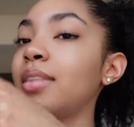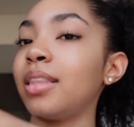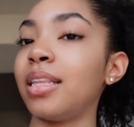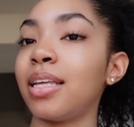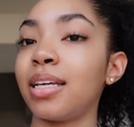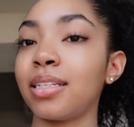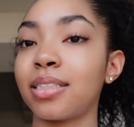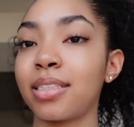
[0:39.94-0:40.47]

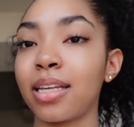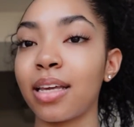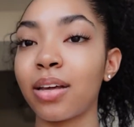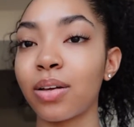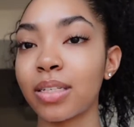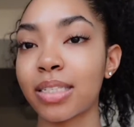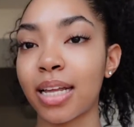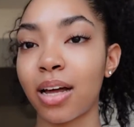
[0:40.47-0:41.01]
this
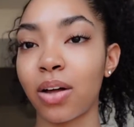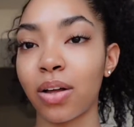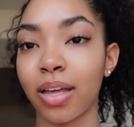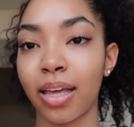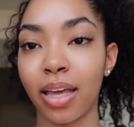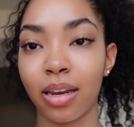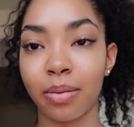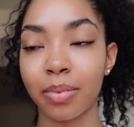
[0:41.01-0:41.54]

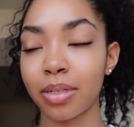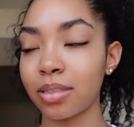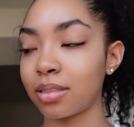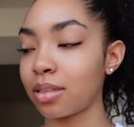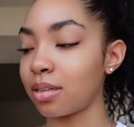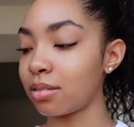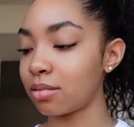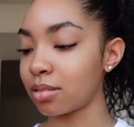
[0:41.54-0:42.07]
Cannabis
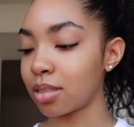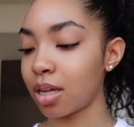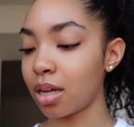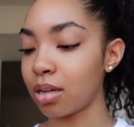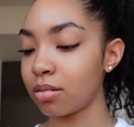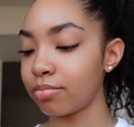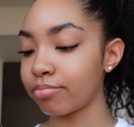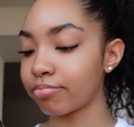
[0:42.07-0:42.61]
Eco
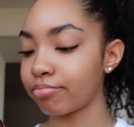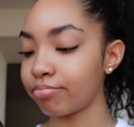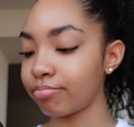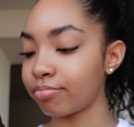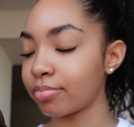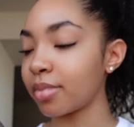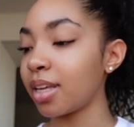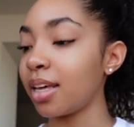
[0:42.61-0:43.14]
Style.
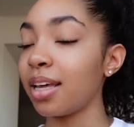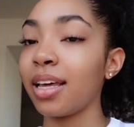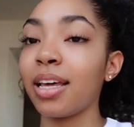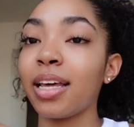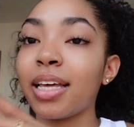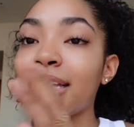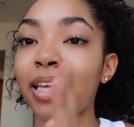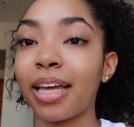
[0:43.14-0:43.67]

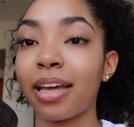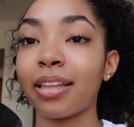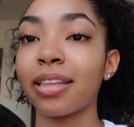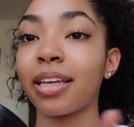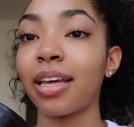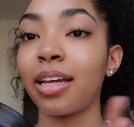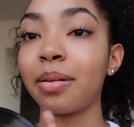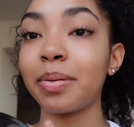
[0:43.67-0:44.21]
Yeah, the
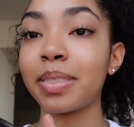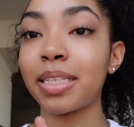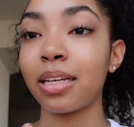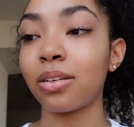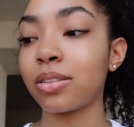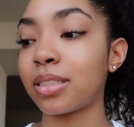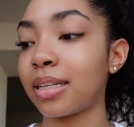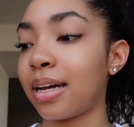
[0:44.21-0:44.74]
Cannabis
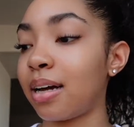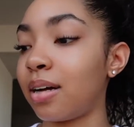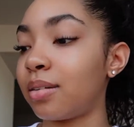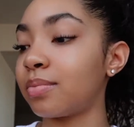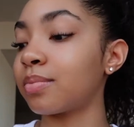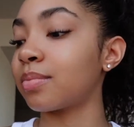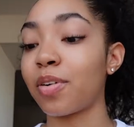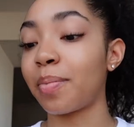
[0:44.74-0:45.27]
Eco Style.
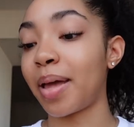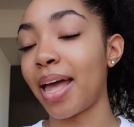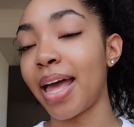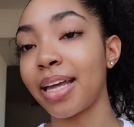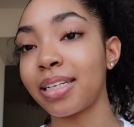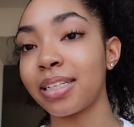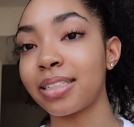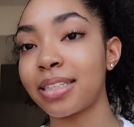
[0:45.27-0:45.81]
For my
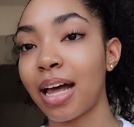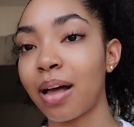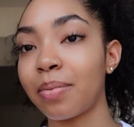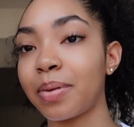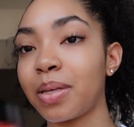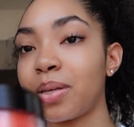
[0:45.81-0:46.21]
edges, I'll be